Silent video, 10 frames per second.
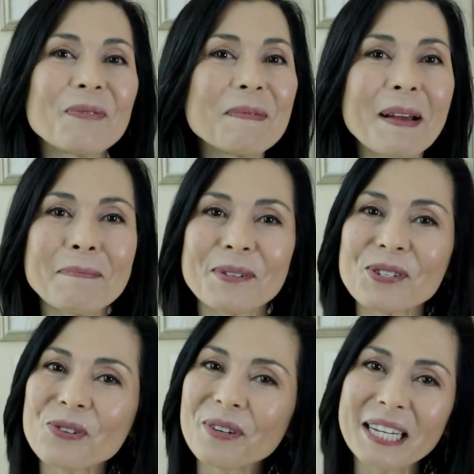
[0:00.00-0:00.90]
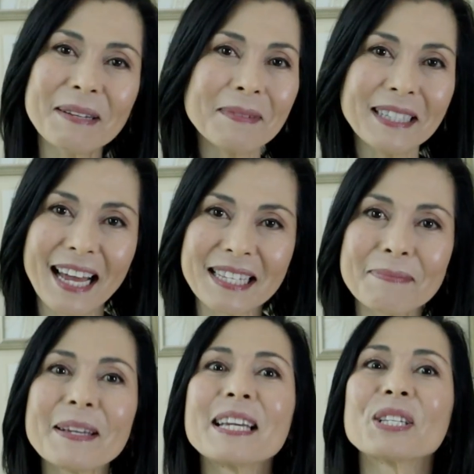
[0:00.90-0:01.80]
Remember, treating
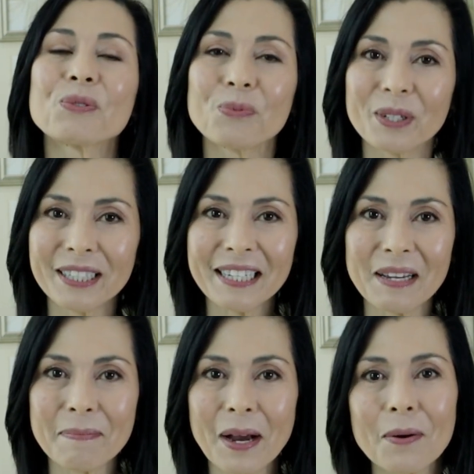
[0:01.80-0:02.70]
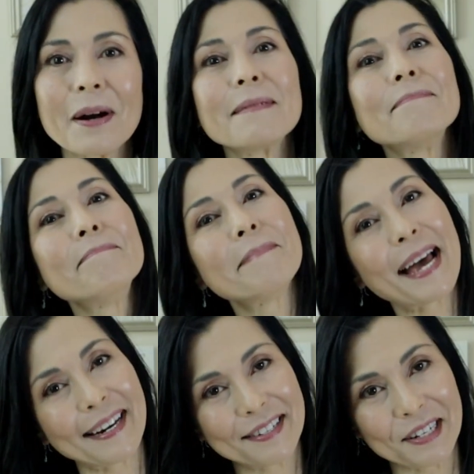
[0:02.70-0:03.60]
melasma is really about
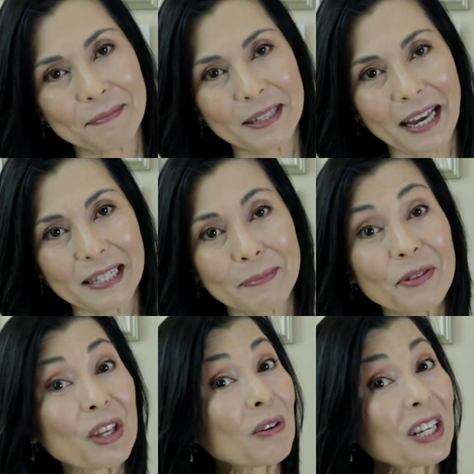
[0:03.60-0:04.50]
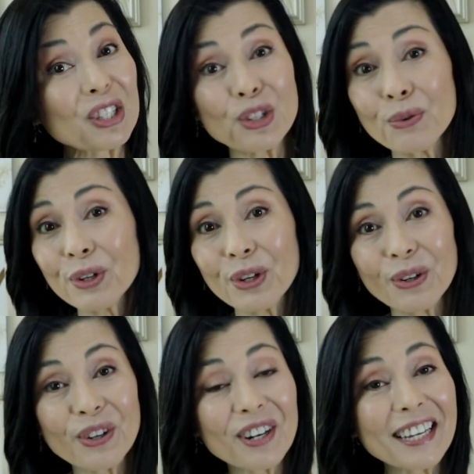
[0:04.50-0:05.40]
managing melasma. There is no
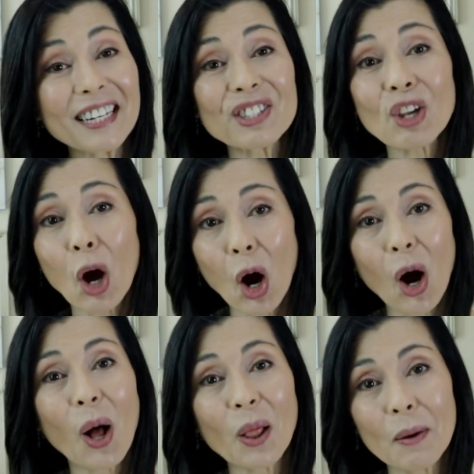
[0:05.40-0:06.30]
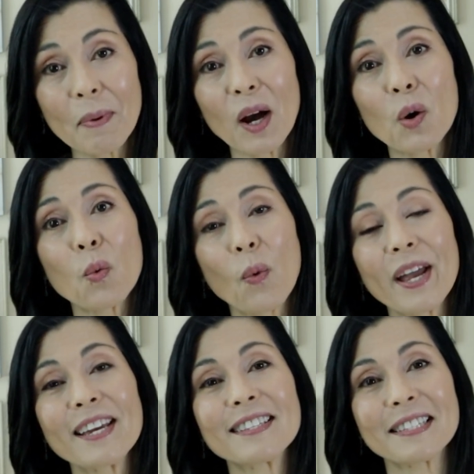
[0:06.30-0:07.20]
cure. It is all about
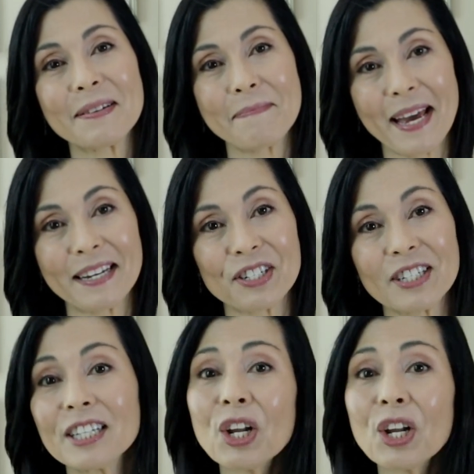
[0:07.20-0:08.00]
ways to manage it.